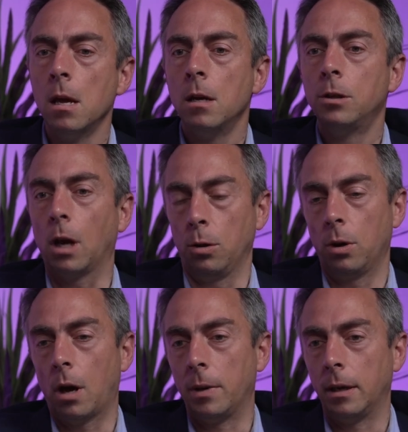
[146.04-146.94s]
So,
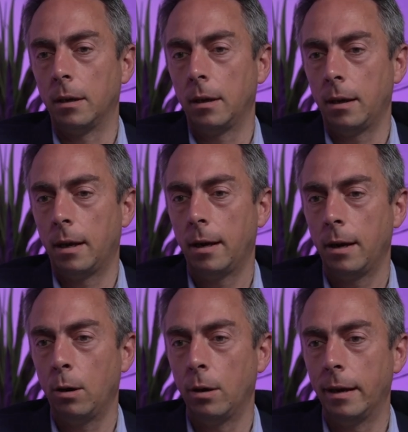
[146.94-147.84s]
I mean,
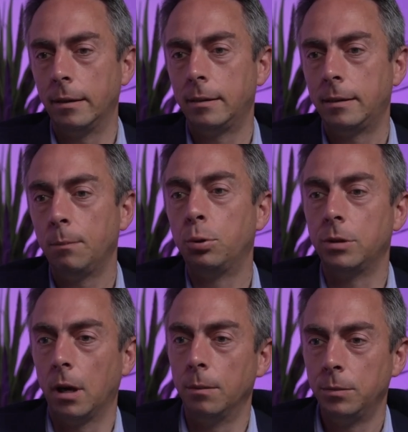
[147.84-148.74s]
in simple
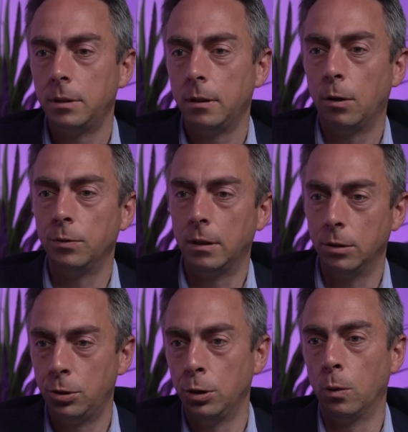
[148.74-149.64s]
terms, obviously
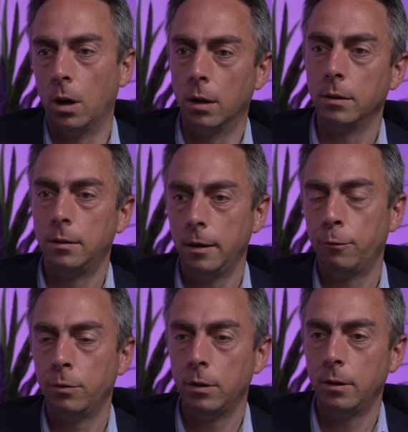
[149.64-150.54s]
the two are
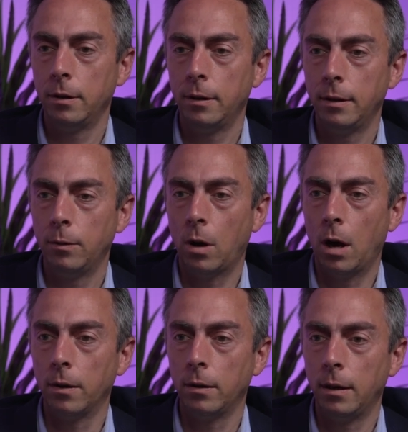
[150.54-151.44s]
different.
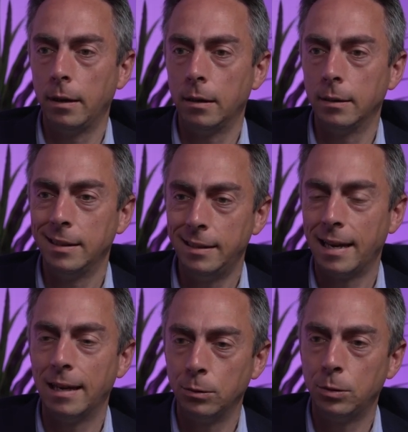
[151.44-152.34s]
I lead the city
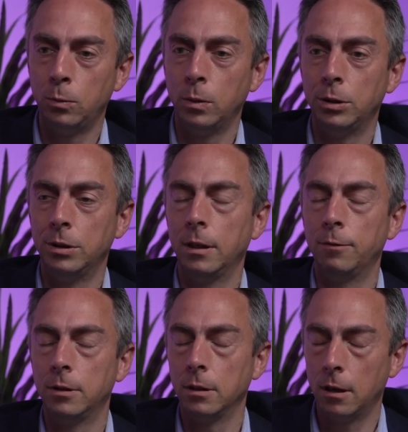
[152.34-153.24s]
council, which is
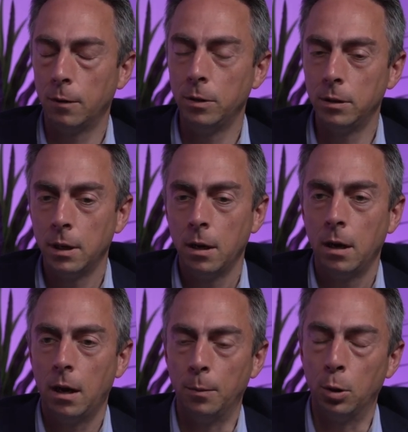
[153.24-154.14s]
different to the government.
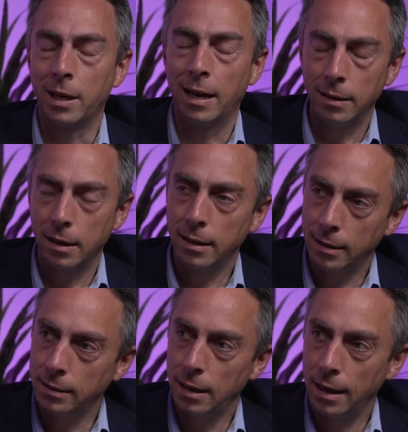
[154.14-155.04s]
I'm not a candidate in
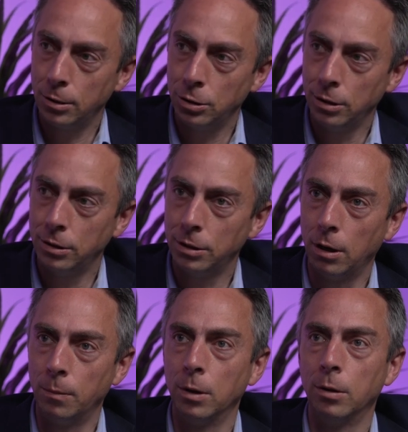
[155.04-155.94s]
this election,
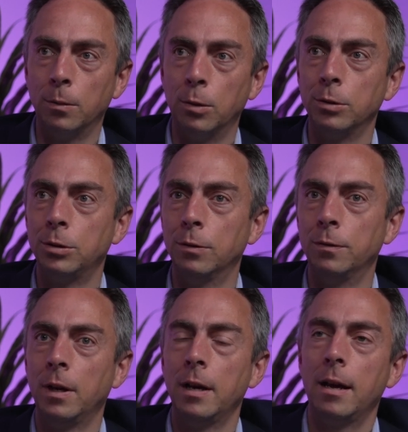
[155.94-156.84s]
so I'm not sort
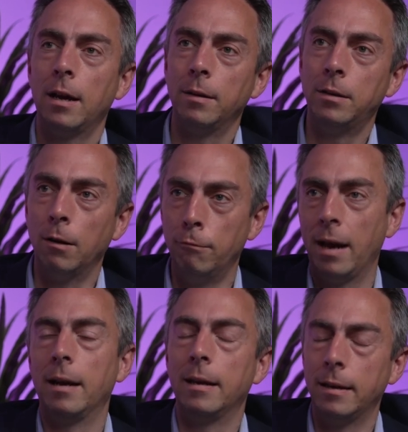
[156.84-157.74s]
of
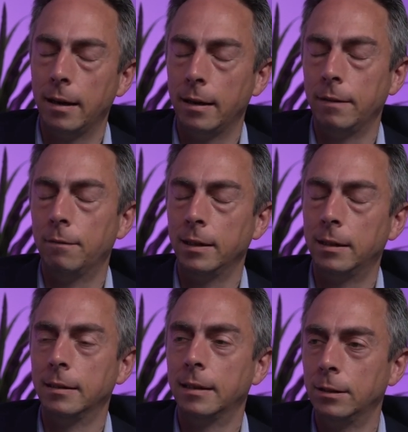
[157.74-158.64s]
directly
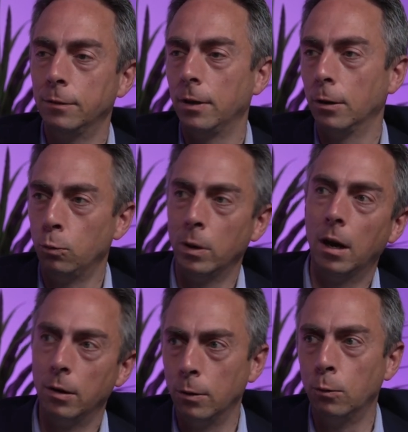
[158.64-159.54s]
invested in the sense of, will
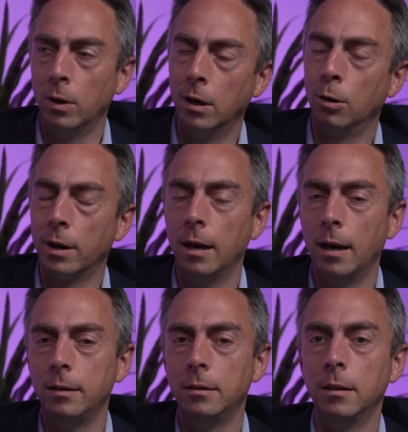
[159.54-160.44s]
I or will I not get
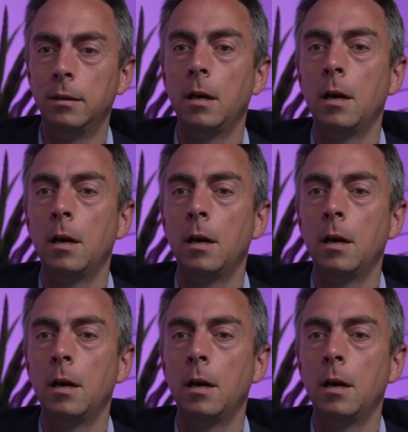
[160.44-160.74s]
elected.